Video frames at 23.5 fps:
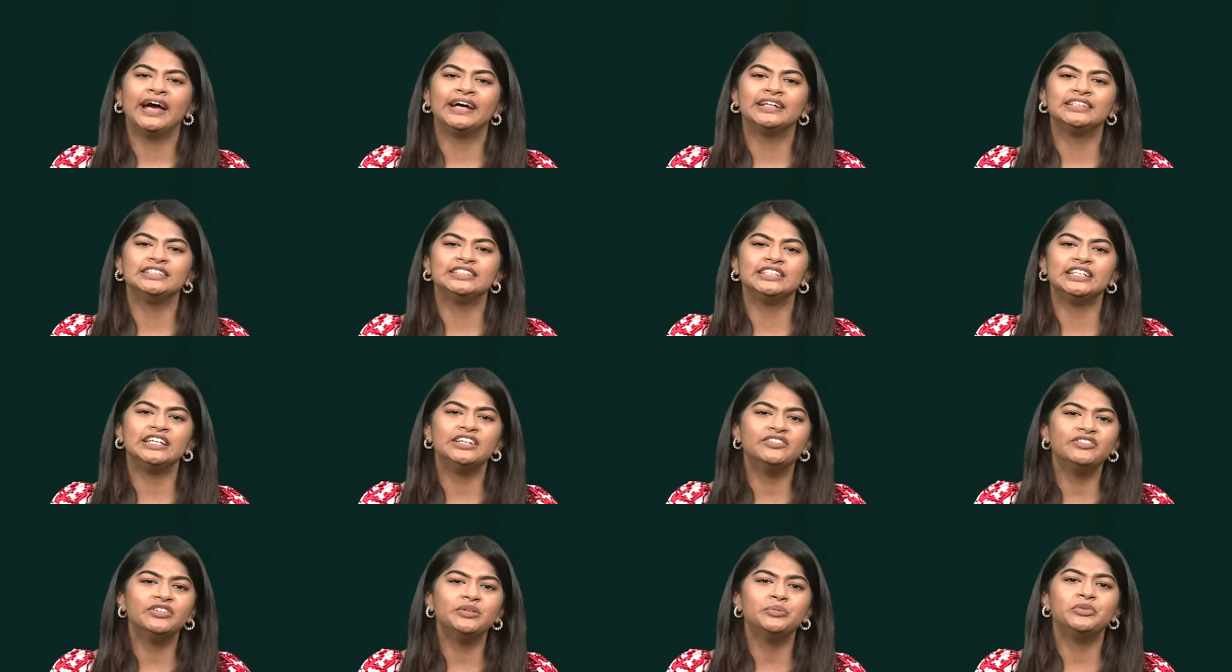And
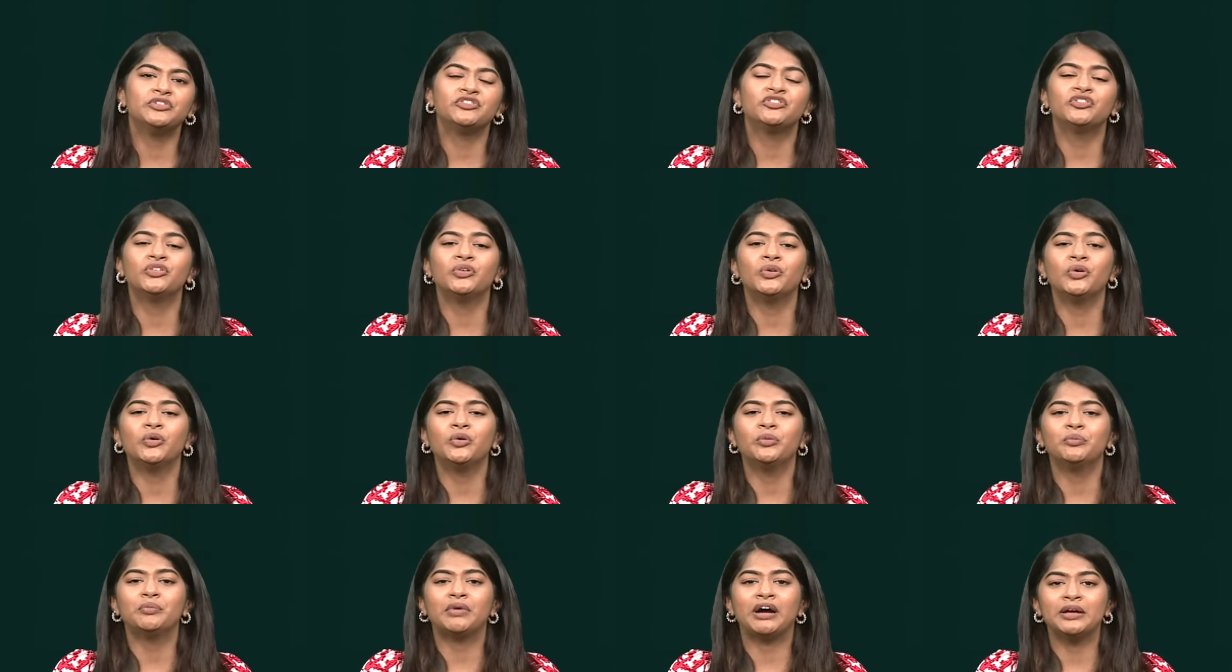even
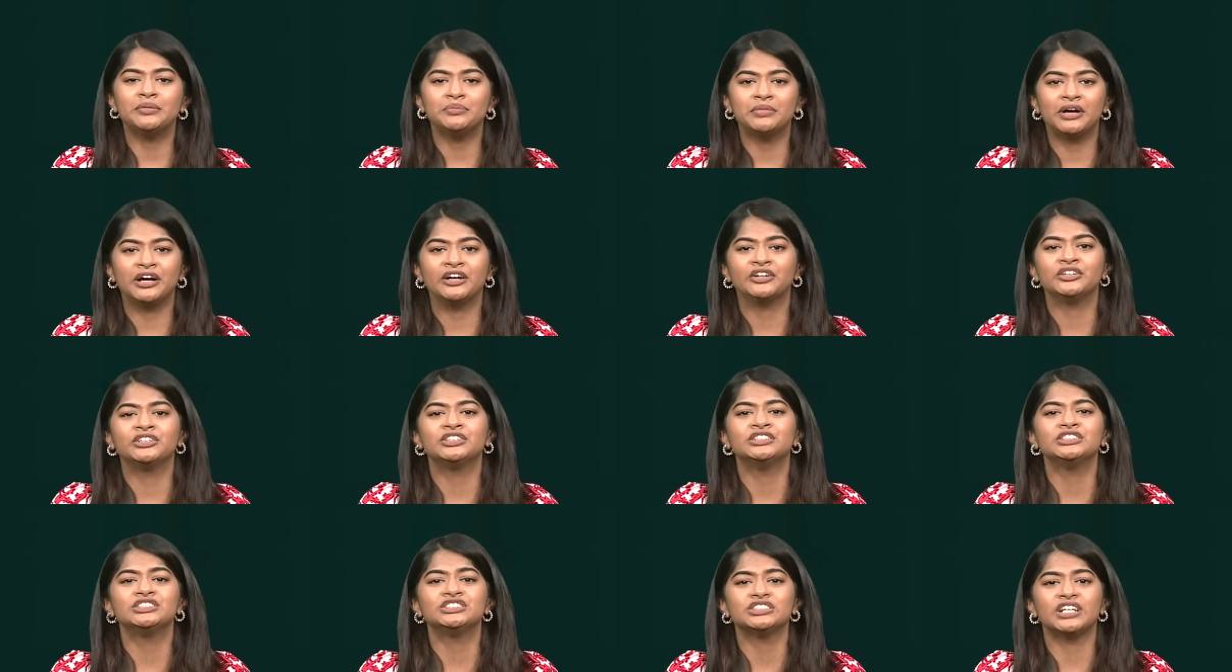before my
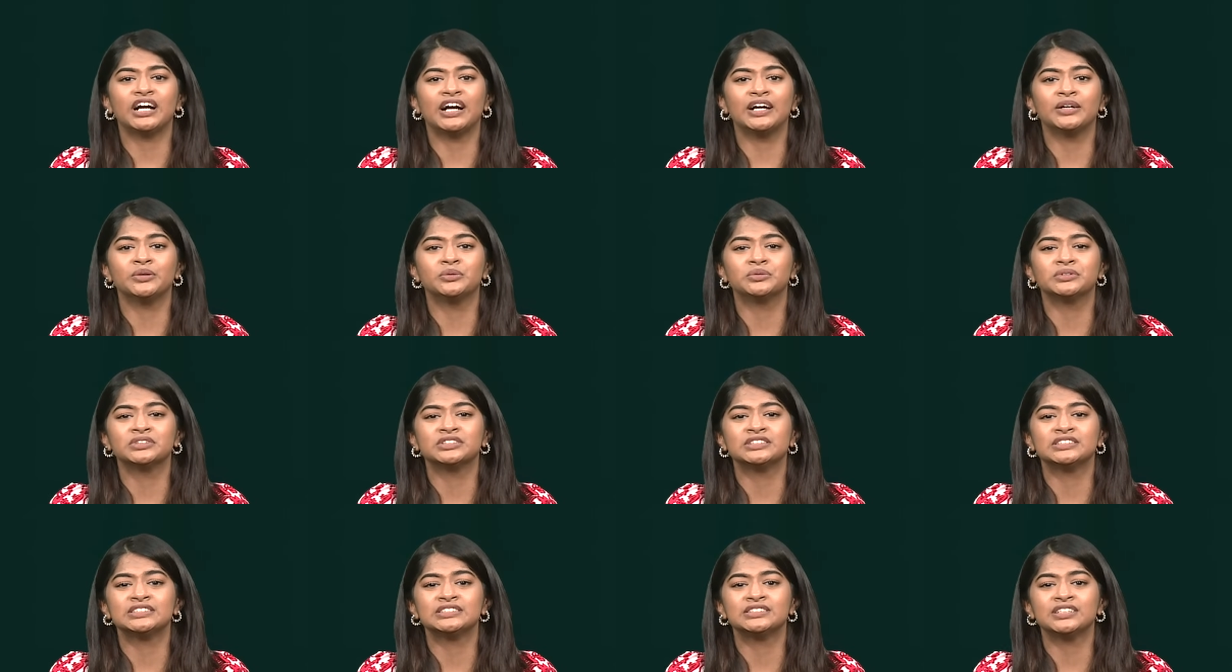marriage, I
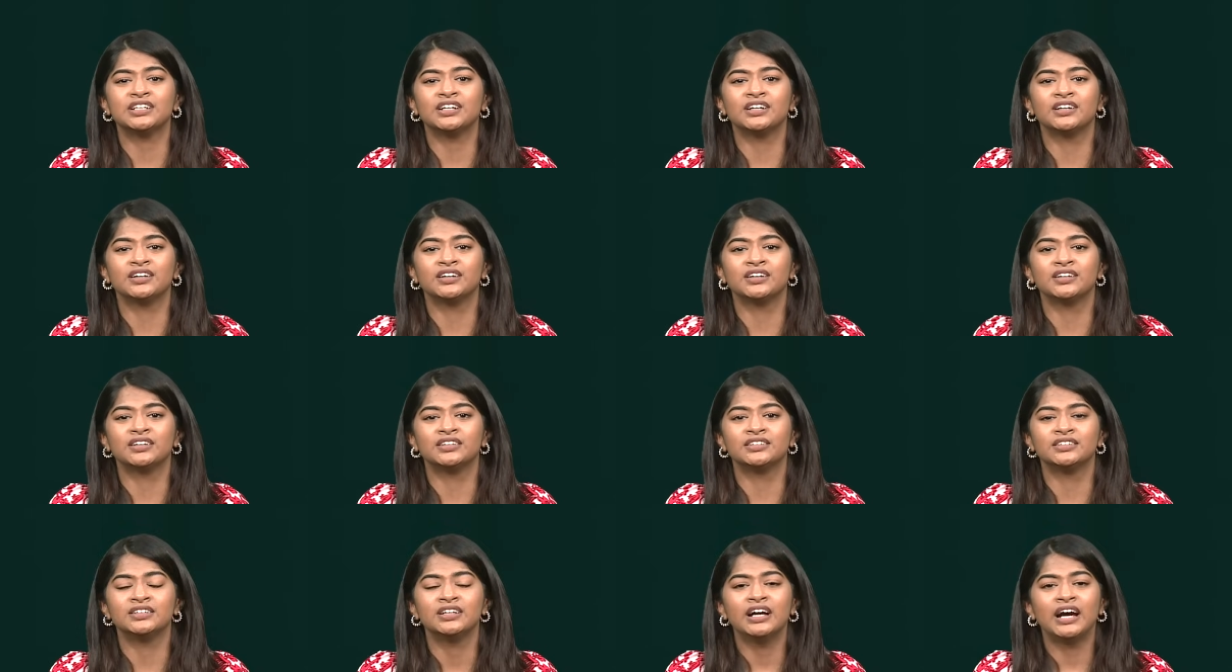was
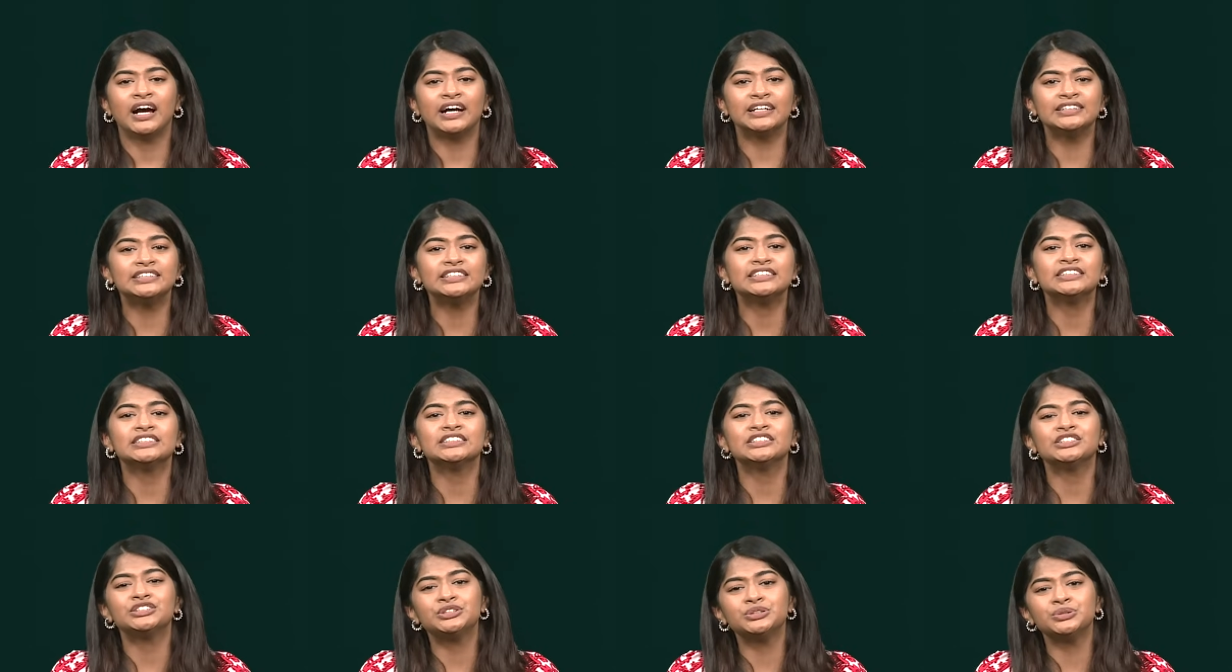
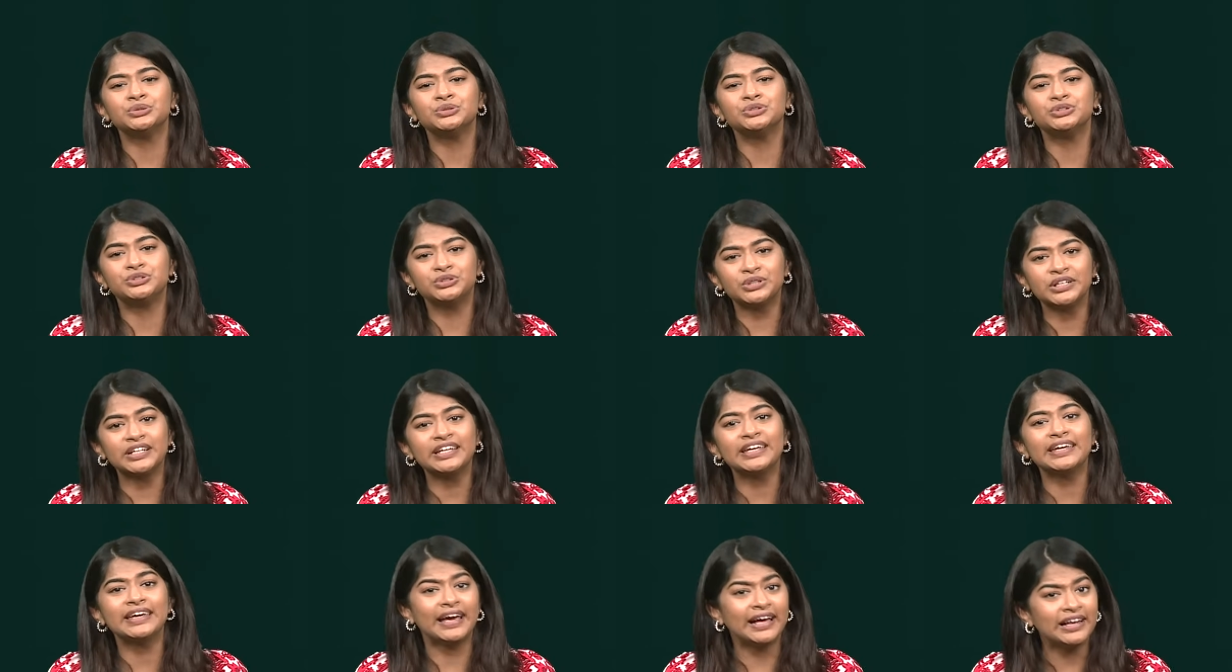addicted to
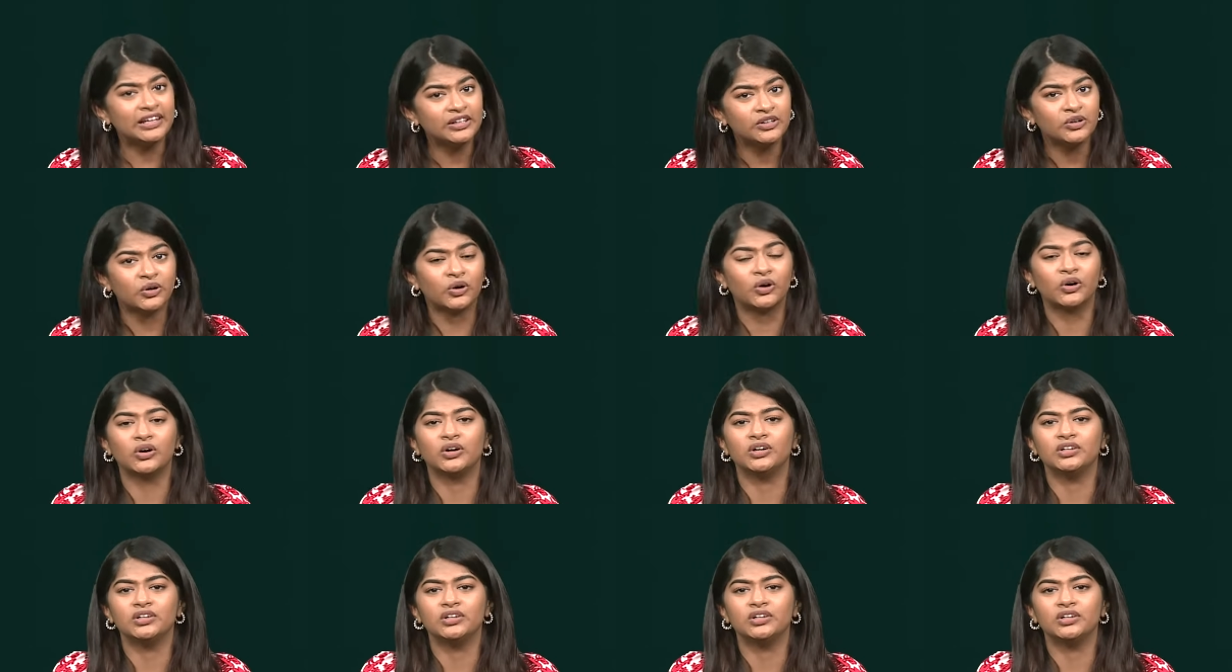drinking alcohol.